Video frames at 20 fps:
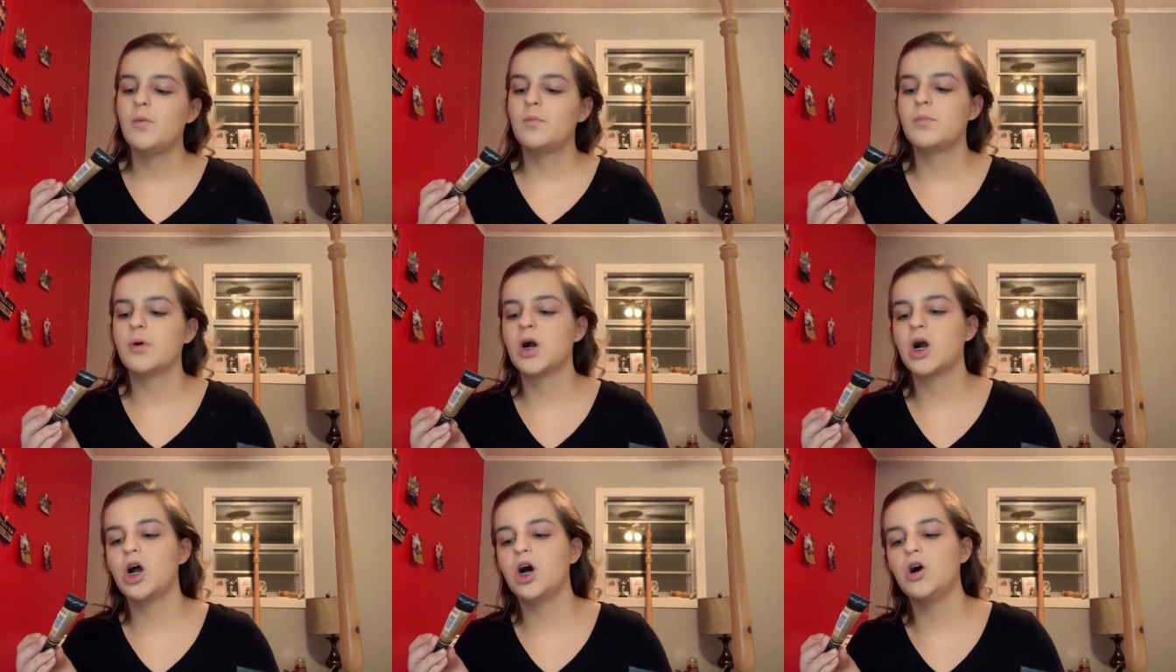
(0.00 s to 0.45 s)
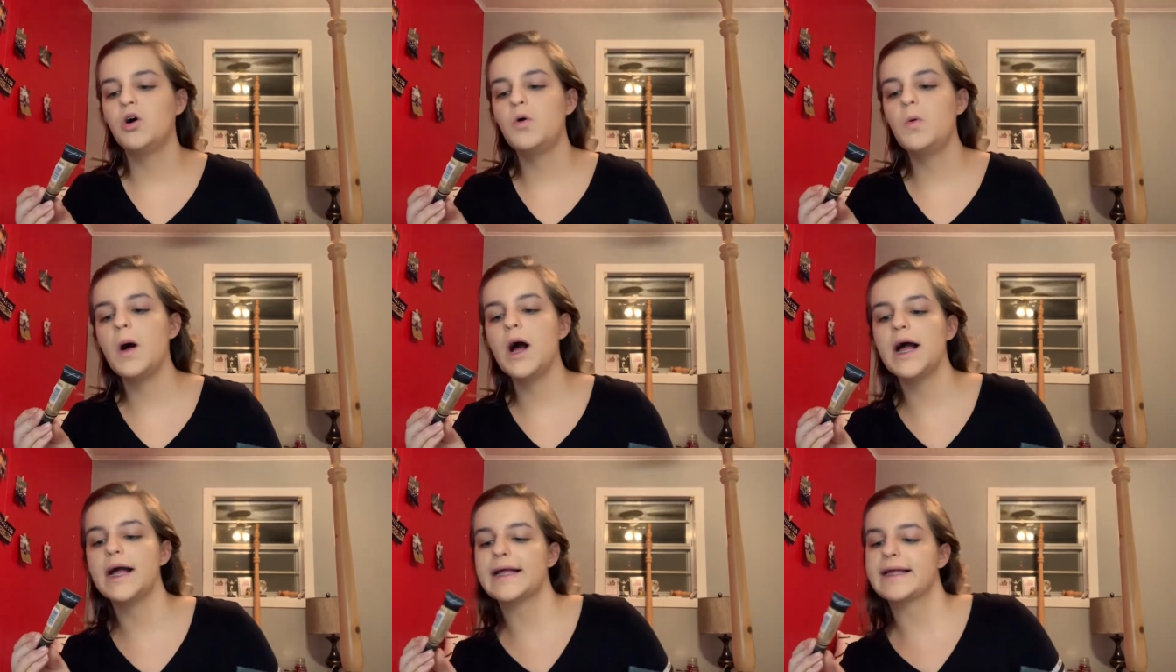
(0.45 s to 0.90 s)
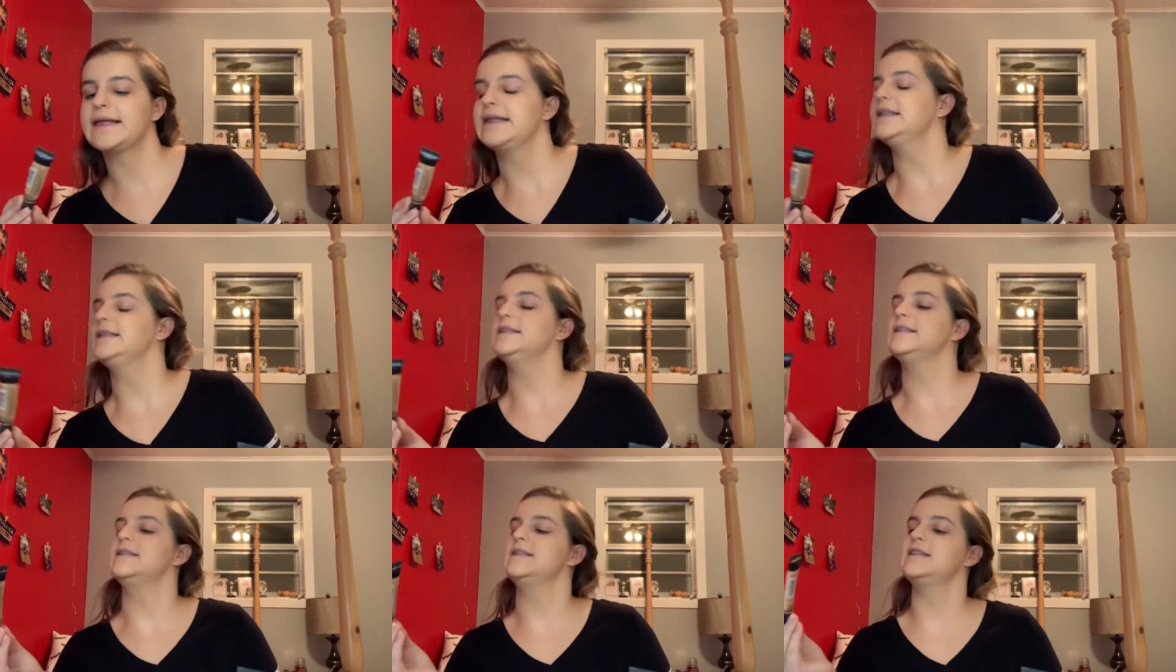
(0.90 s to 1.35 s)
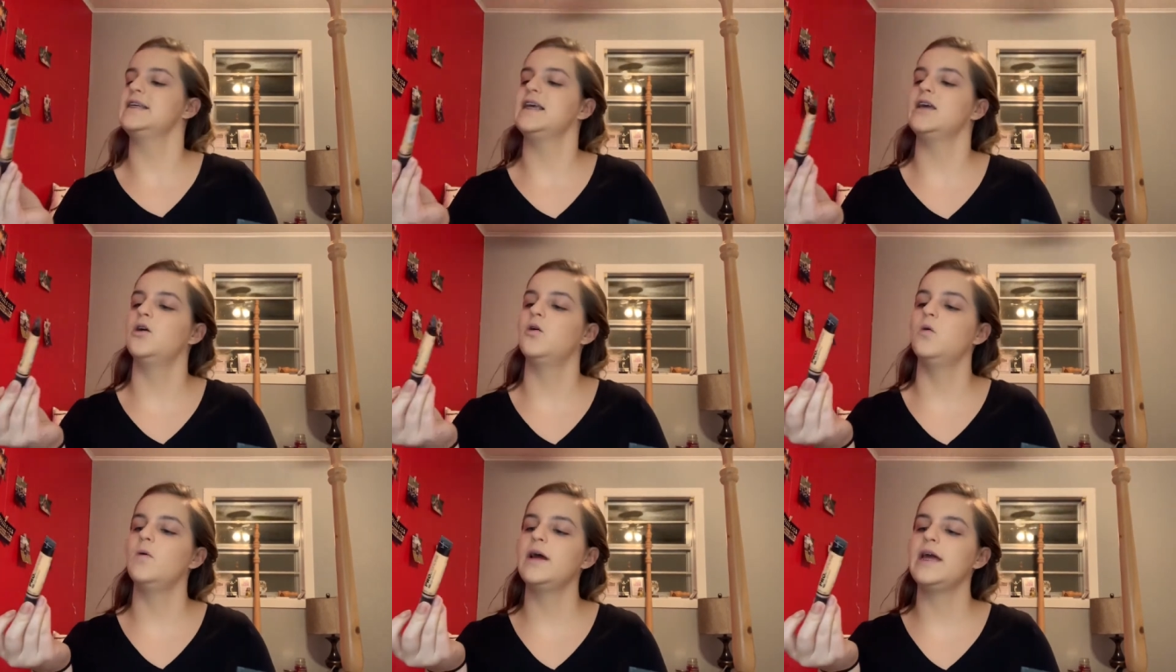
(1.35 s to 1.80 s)
Pro
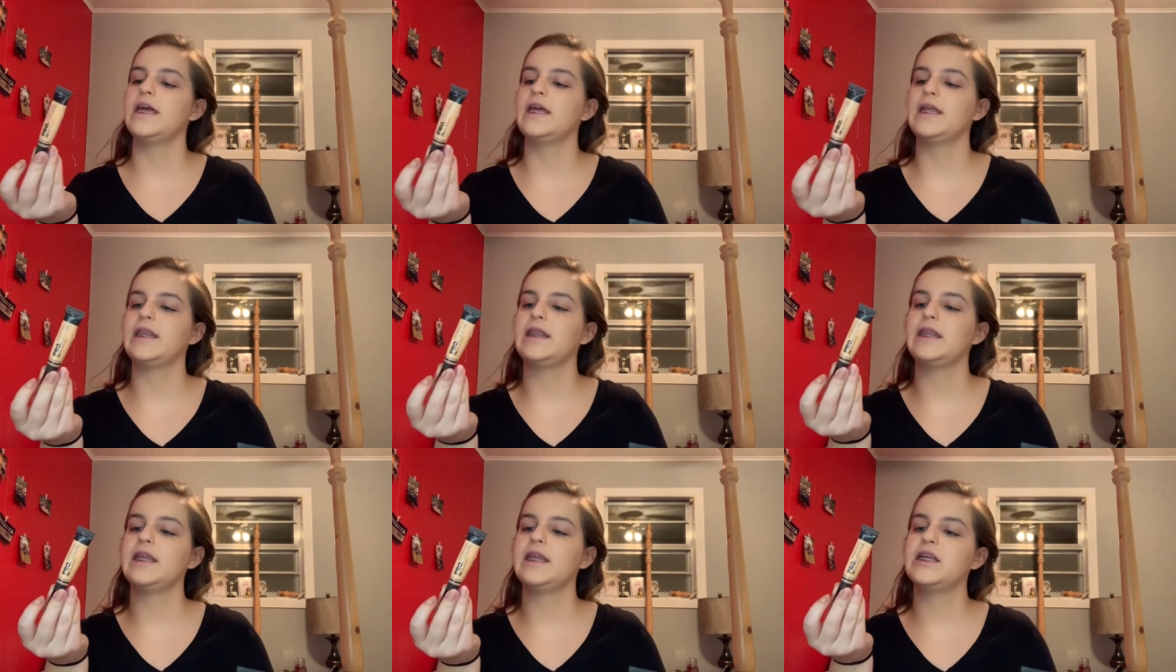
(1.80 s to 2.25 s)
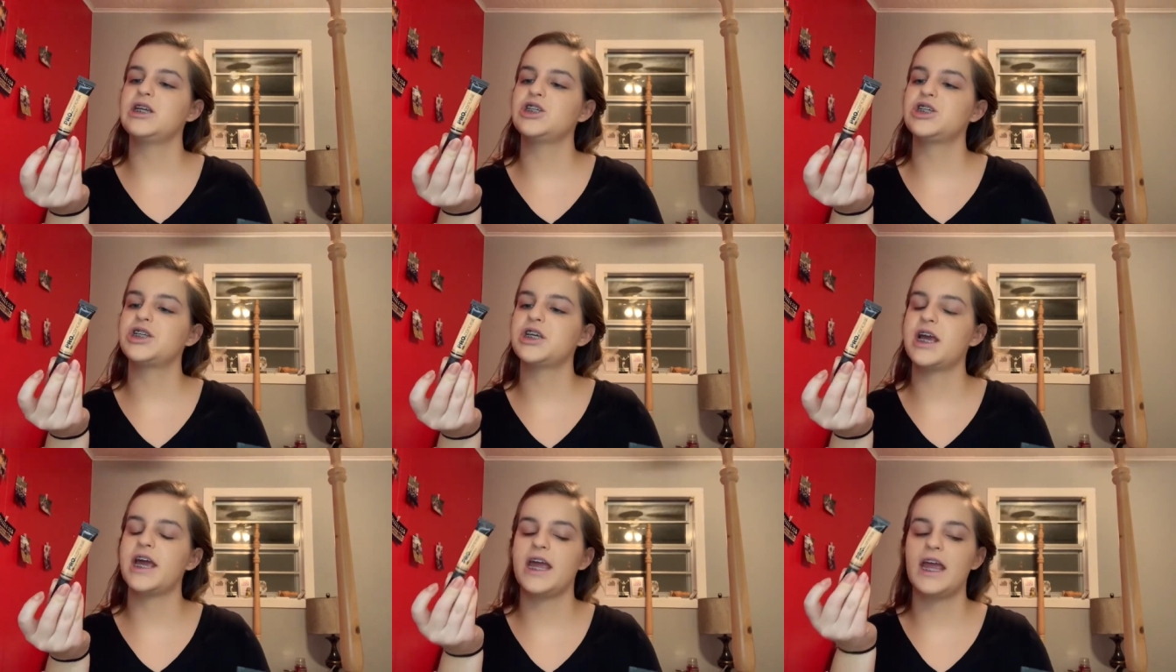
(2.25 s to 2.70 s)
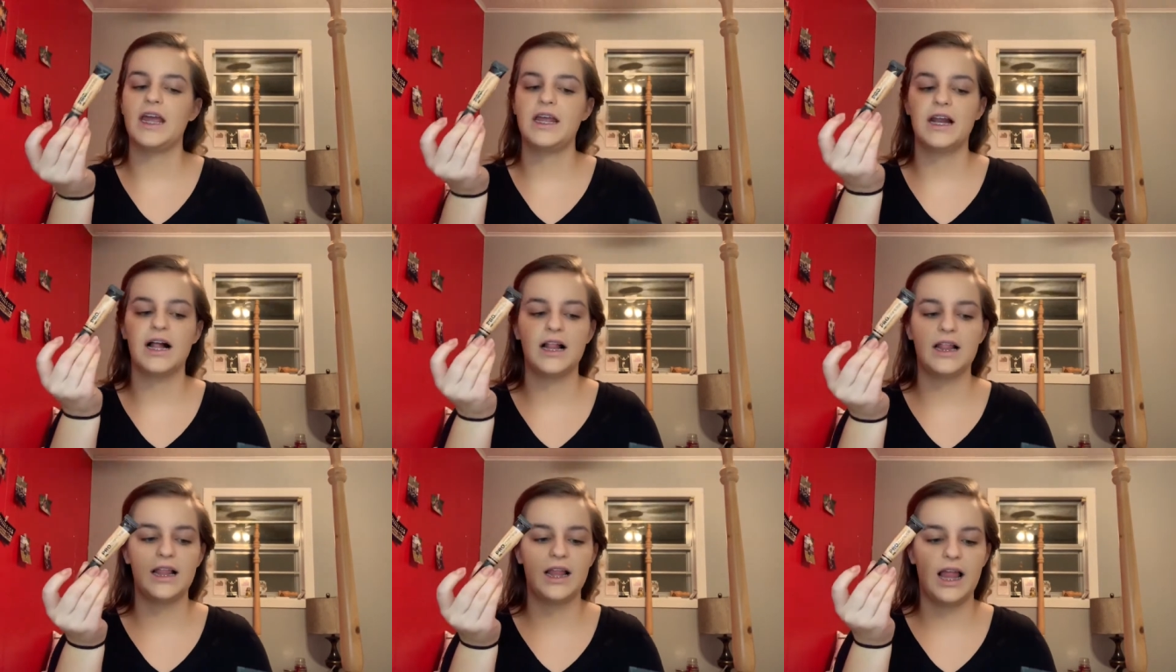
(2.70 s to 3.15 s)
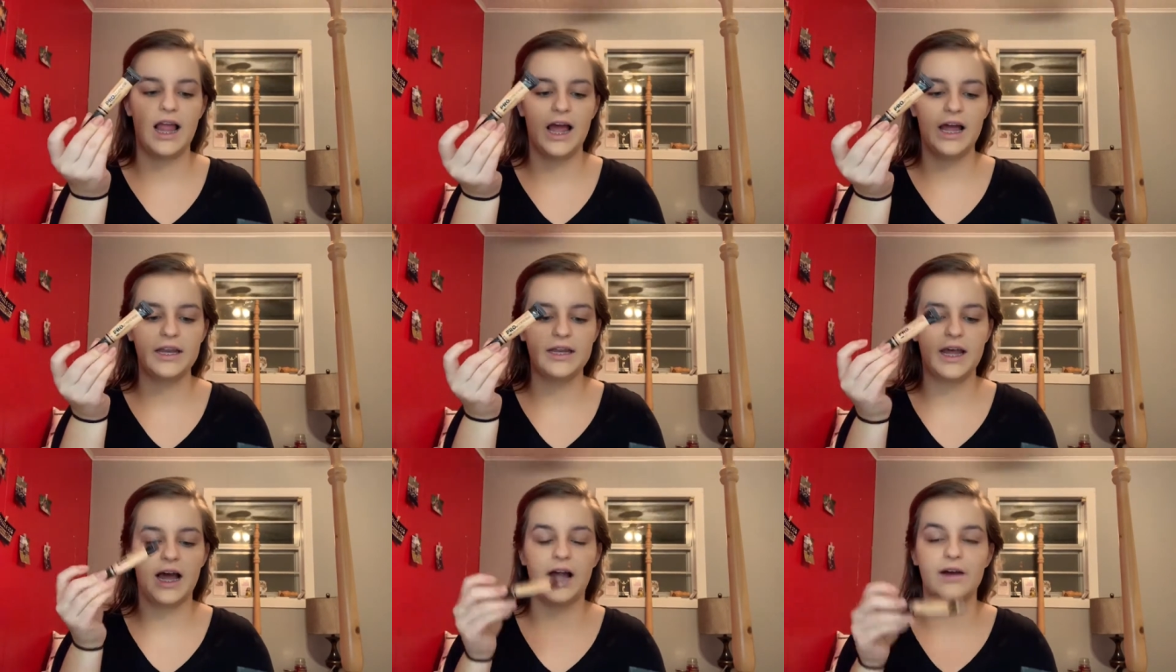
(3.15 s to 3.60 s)
Conceal in the shade
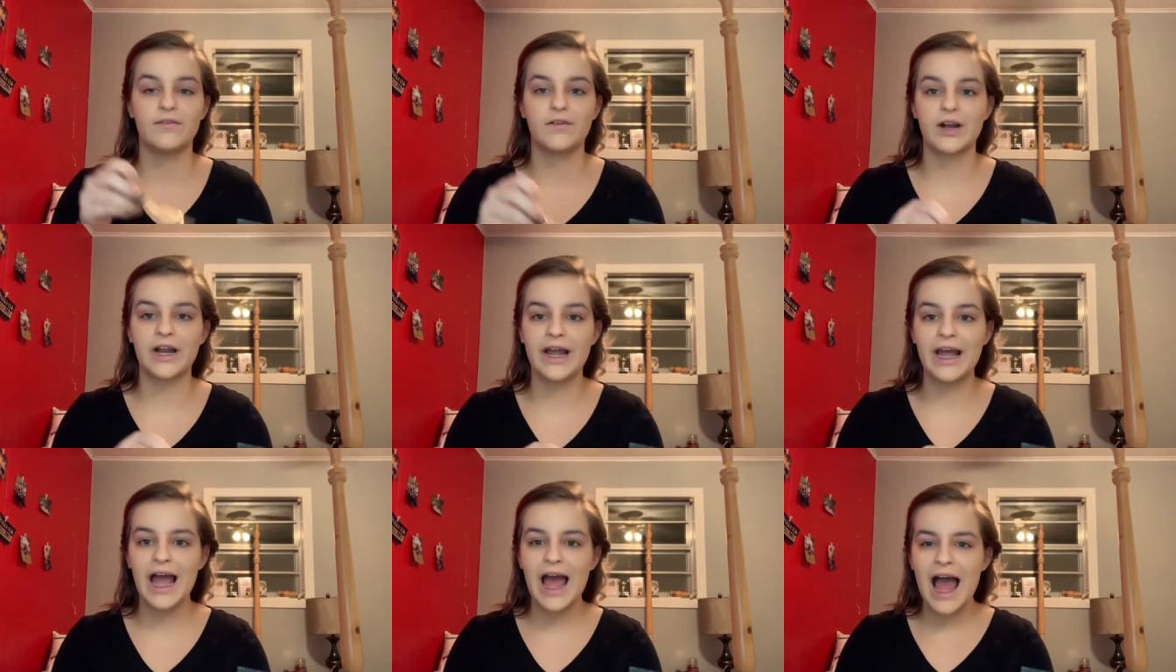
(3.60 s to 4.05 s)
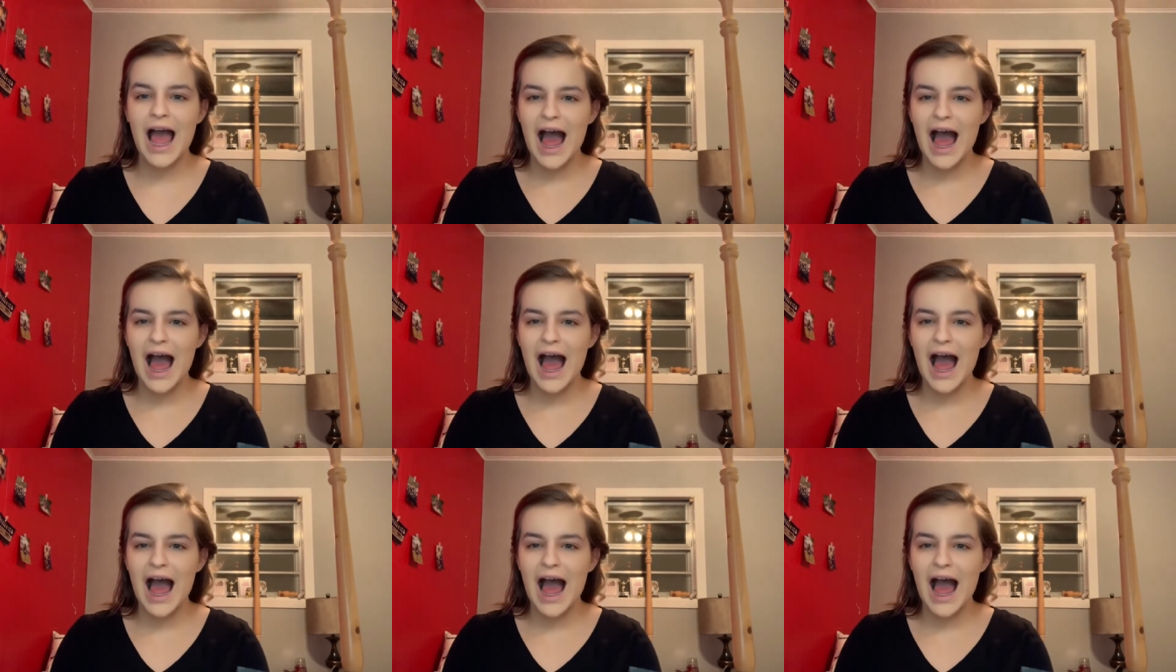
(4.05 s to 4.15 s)
Light Ivory.